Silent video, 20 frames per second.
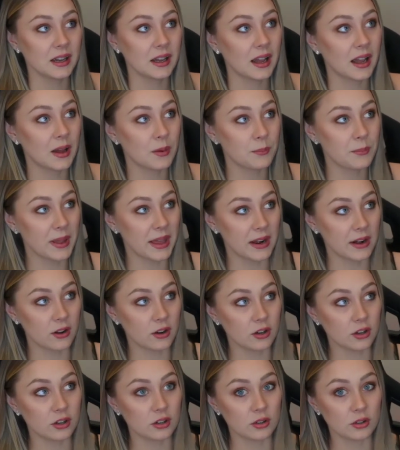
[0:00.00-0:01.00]
a
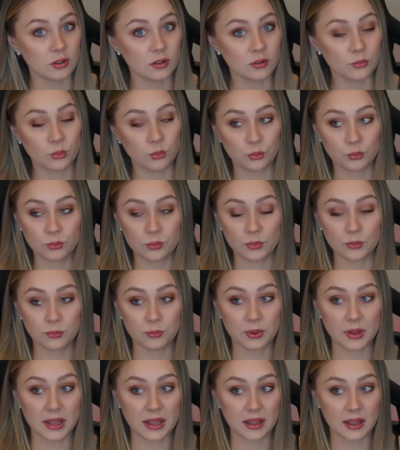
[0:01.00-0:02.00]
better
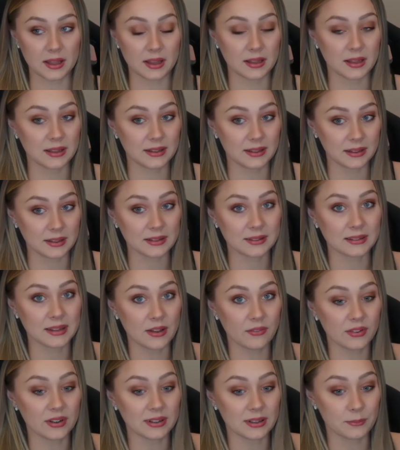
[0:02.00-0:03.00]
uh, is
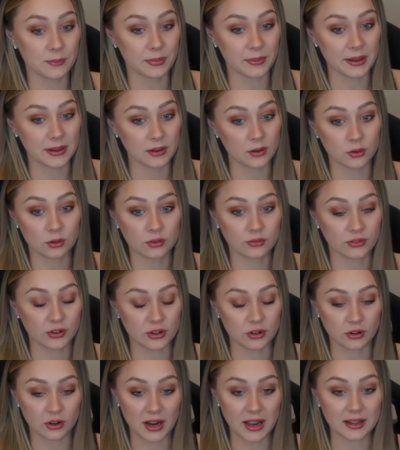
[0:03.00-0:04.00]
definitely good for
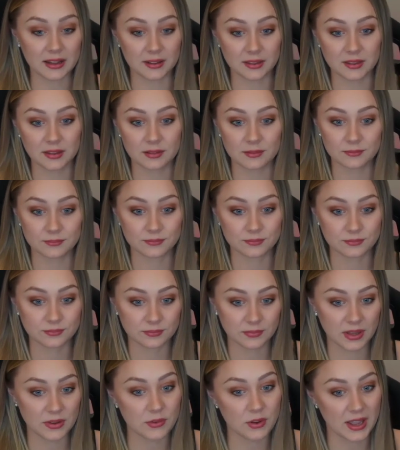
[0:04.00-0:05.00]
your health
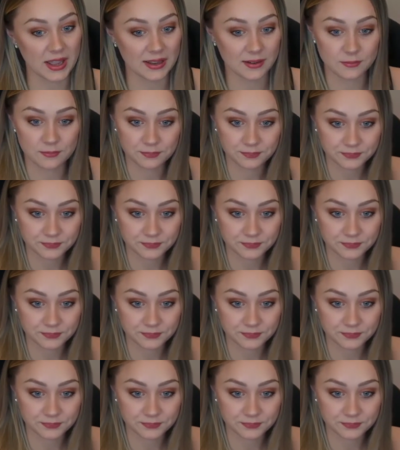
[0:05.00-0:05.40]
if you can.